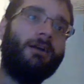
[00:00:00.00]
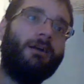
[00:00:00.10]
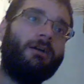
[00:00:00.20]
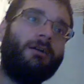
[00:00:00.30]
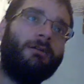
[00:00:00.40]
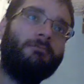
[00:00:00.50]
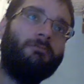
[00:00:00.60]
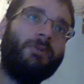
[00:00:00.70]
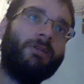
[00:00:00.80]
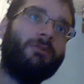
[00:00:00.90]

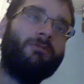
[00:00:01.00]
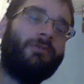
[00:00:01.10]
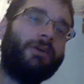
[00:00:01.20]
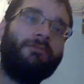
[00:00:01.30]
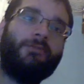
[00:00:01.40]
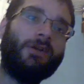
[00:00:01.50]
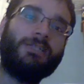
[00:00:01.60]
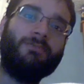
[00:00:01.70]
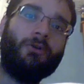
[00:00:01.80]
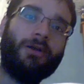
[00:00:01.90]
find
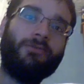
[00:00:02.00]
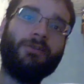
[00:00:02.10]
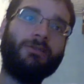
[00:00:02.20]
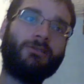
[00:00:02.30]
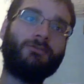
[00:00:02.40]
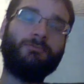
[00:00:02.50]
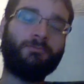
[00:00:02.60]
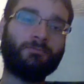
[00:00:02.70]
some more evidence,